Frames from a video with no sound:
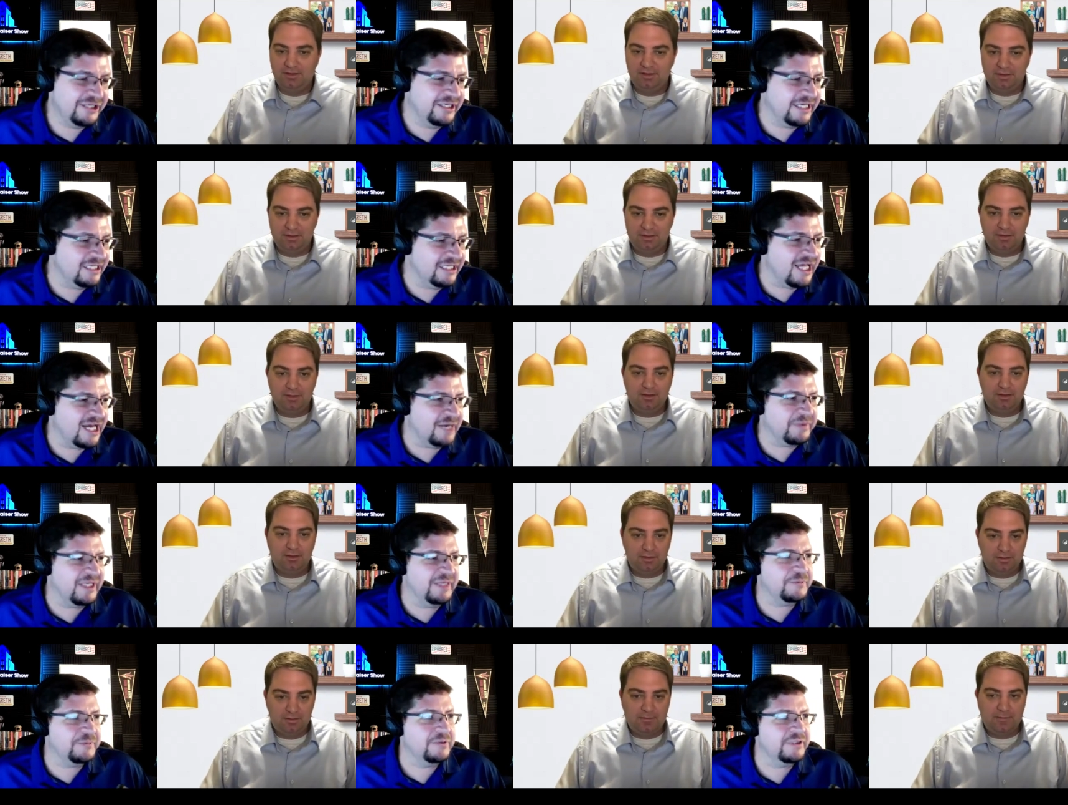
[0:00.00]
Speaker 1: you, get a lot of
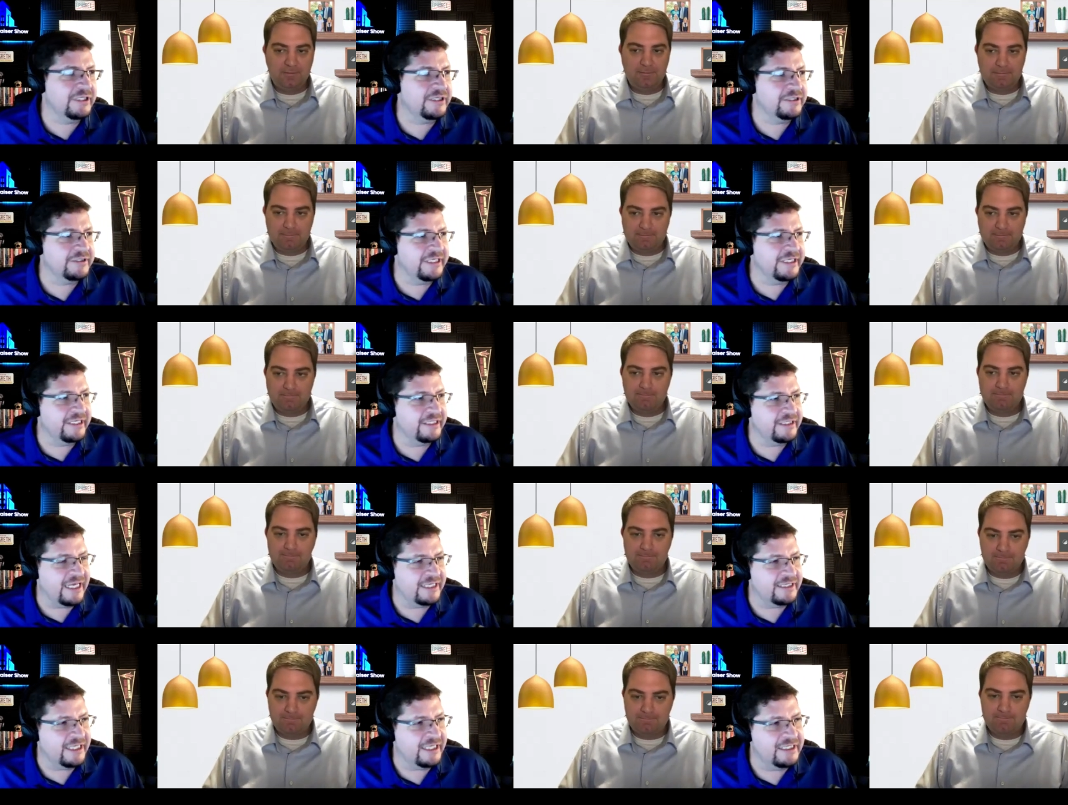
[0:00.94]
people, and they're they
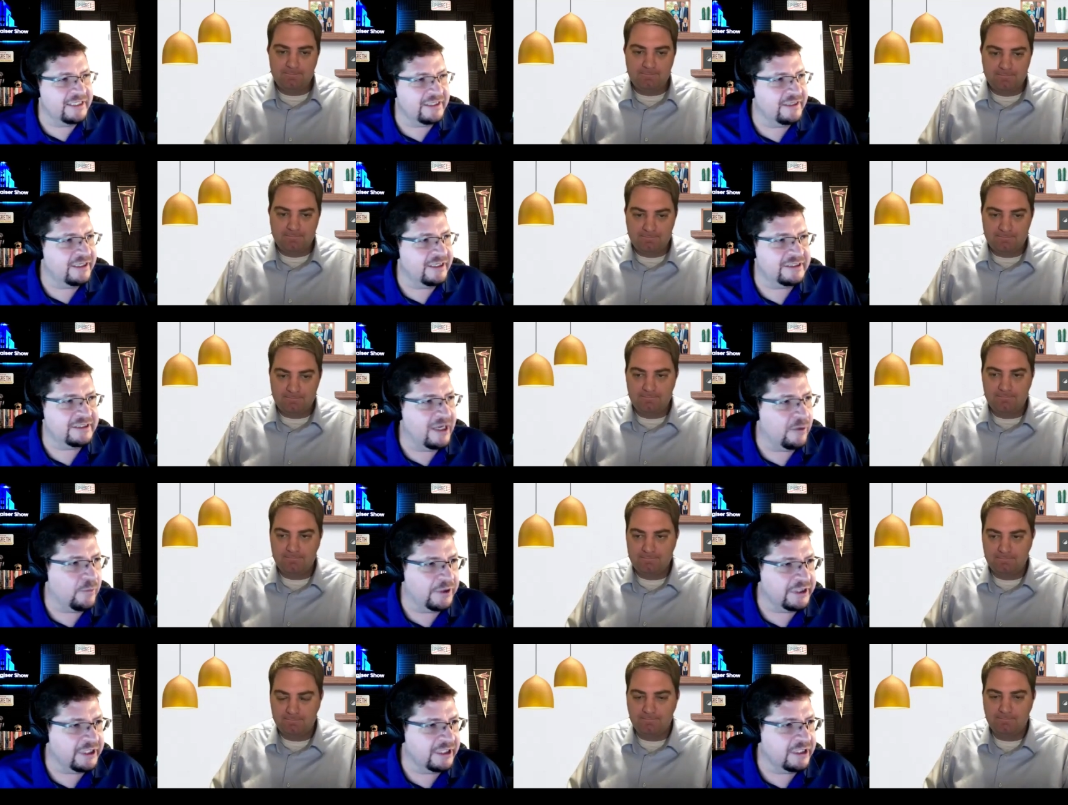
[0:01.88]
at the end of the
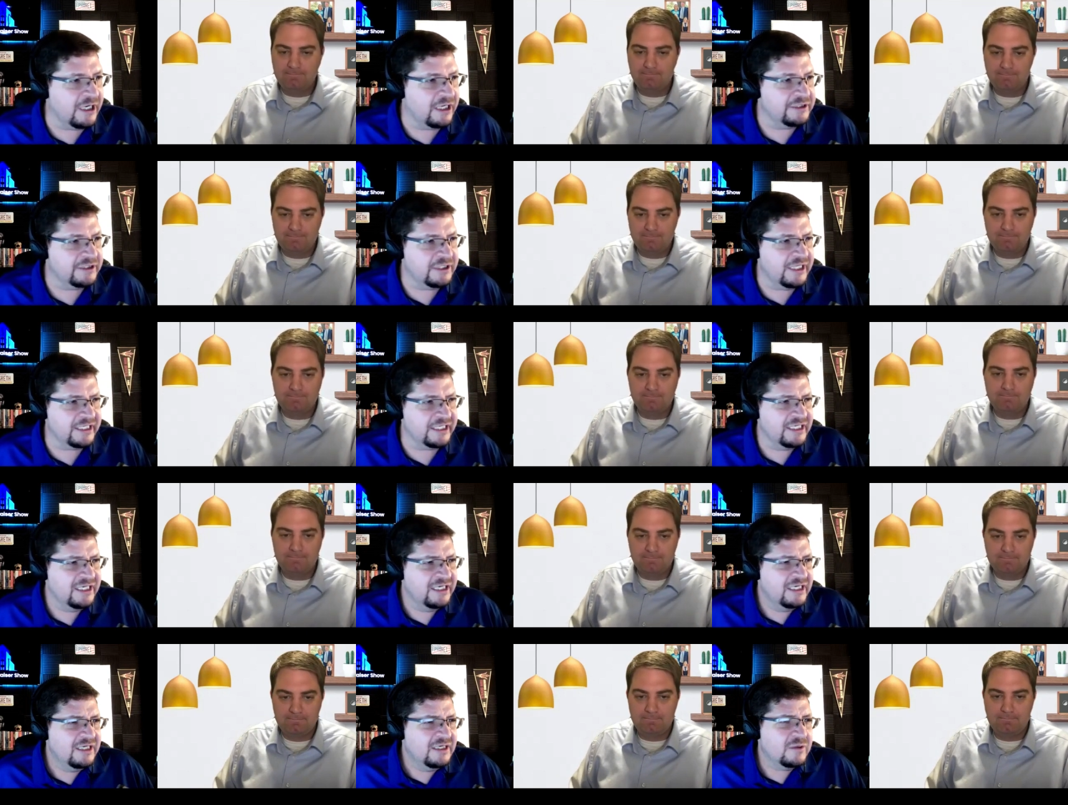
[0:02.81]
networking call, they're like,
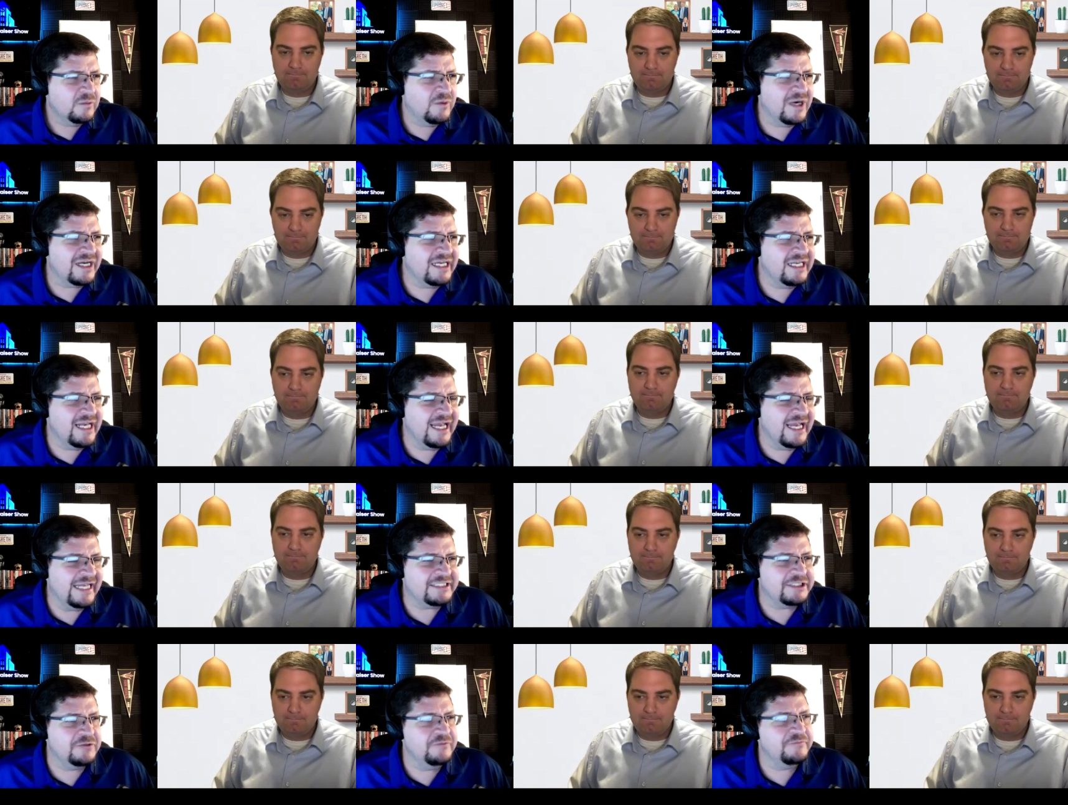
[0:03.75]
what can I
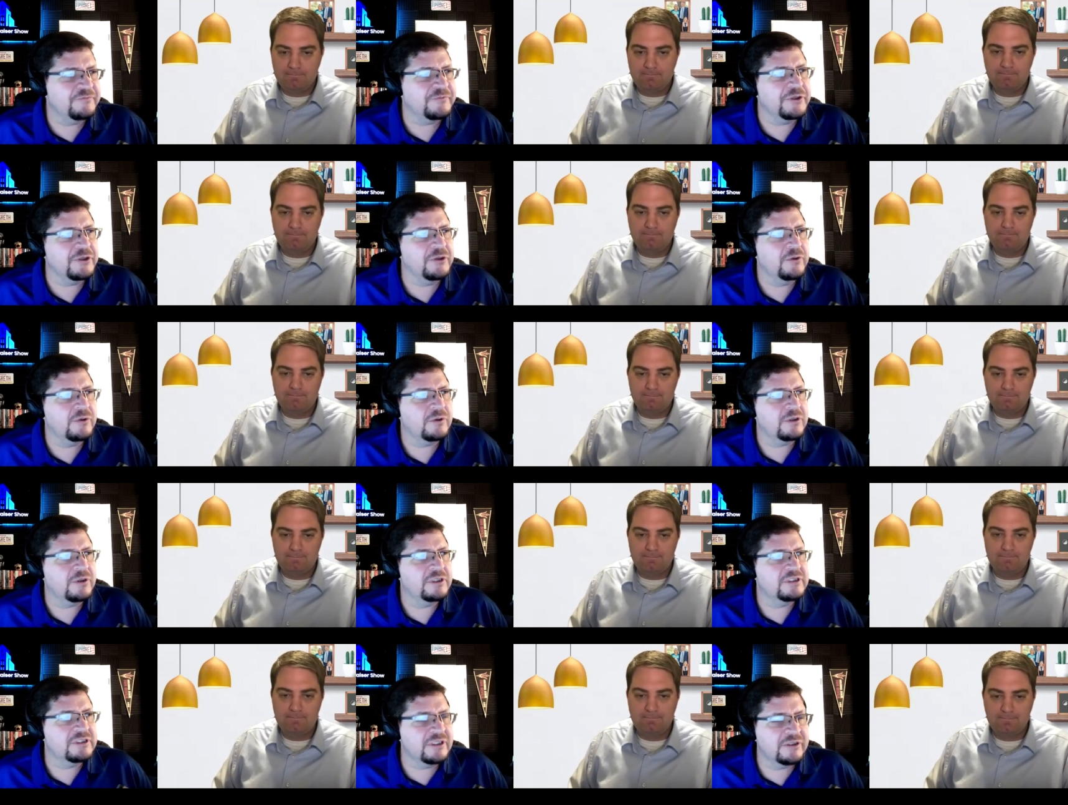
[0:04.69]
do for you? Or
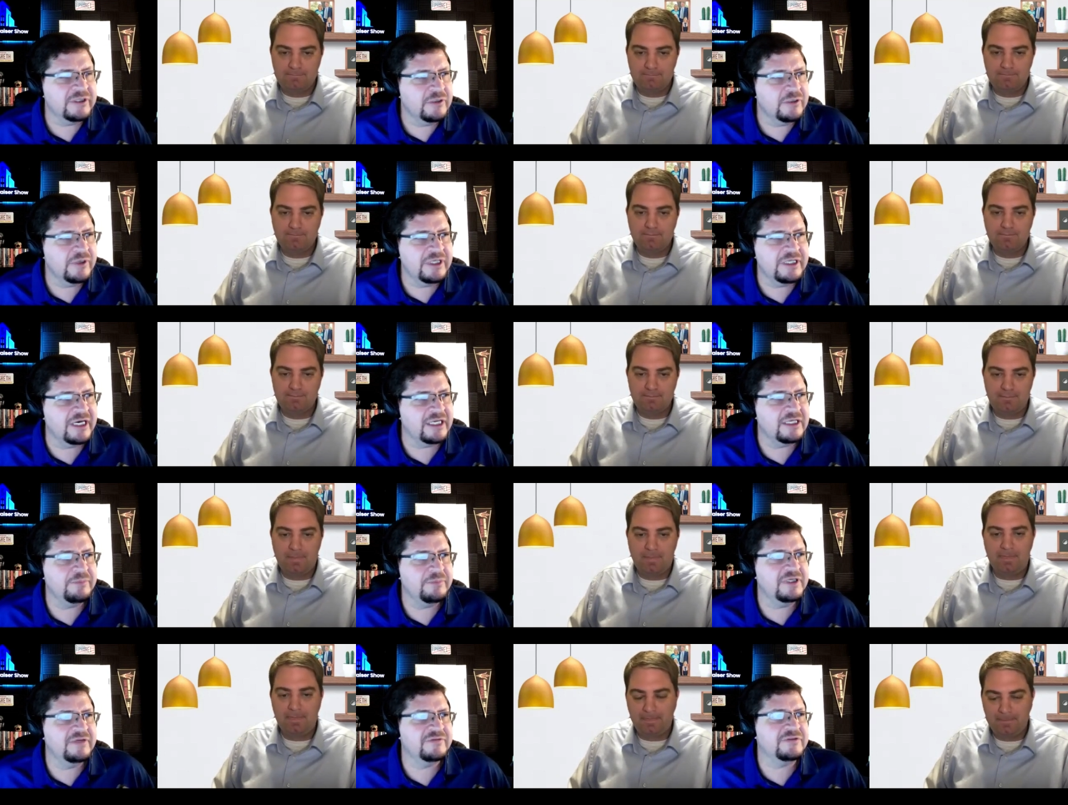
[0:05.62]
is there any way that I can
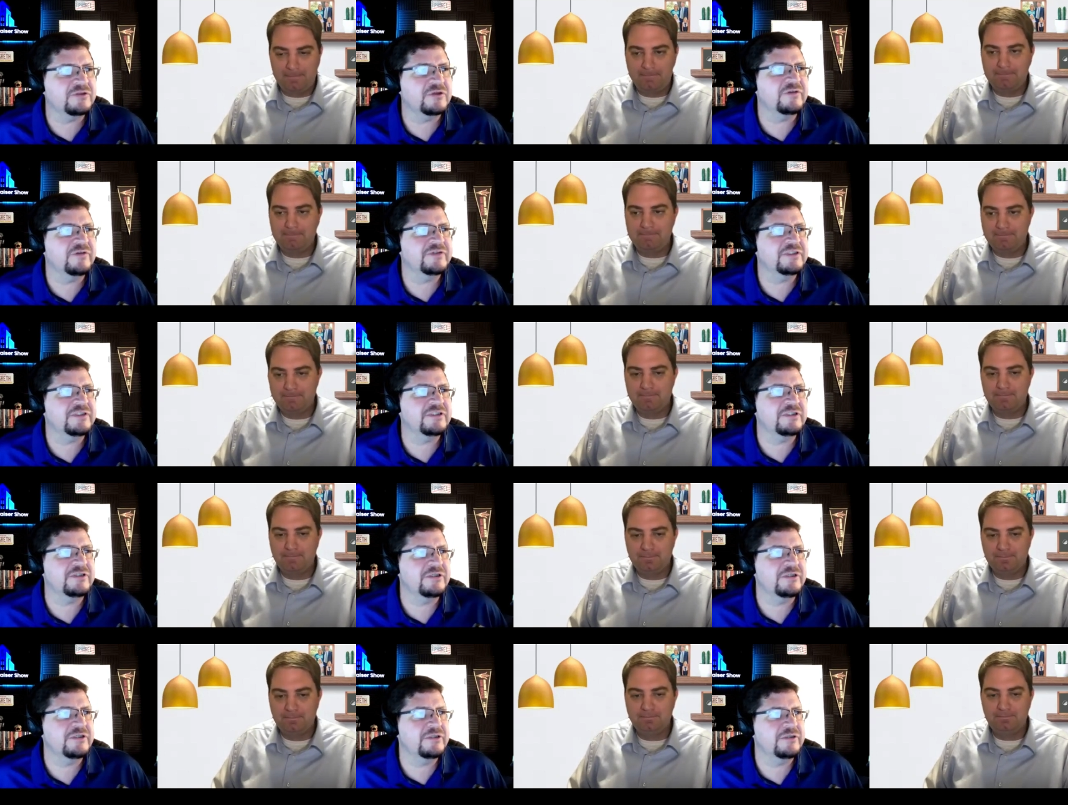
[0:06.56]
be of service to
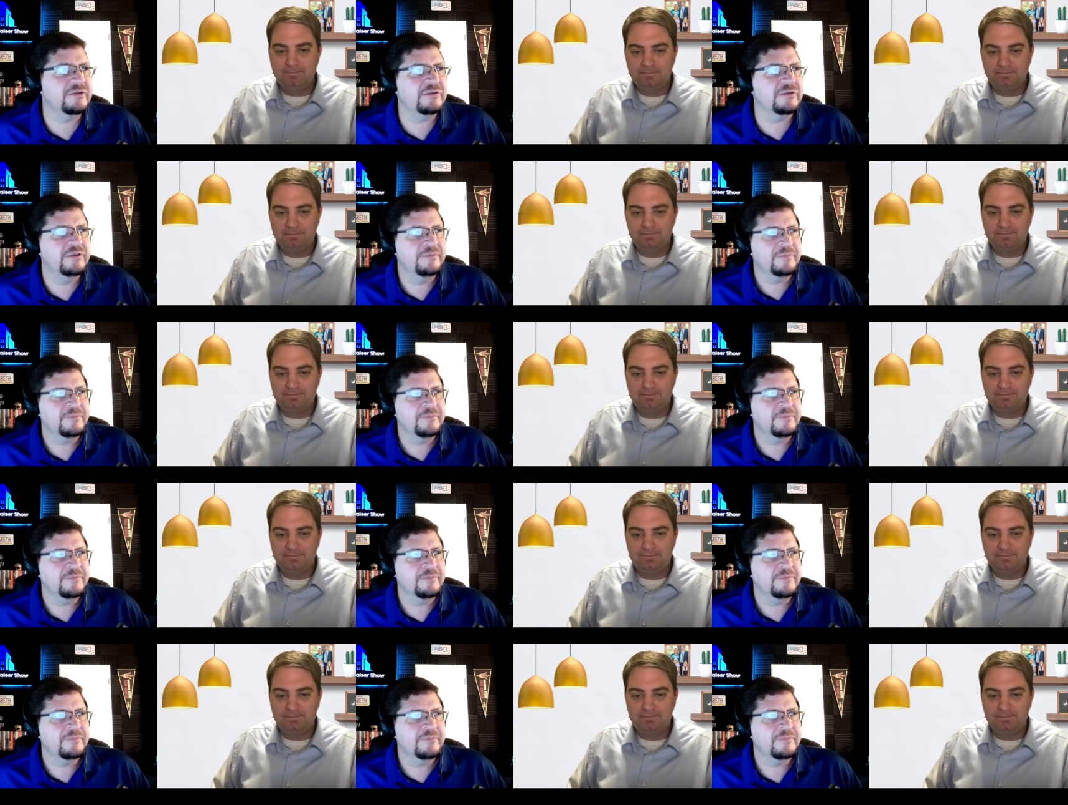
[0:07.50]
you?